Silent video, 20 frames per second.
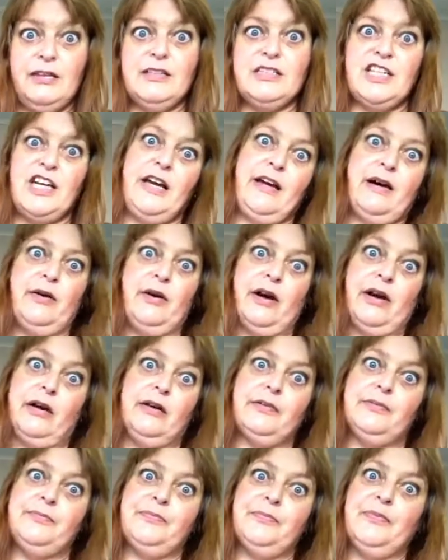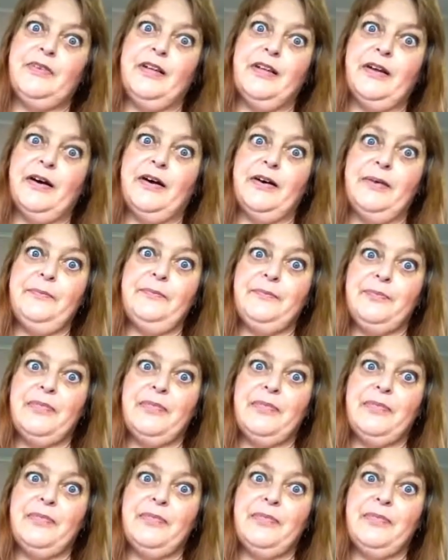the shower, you know.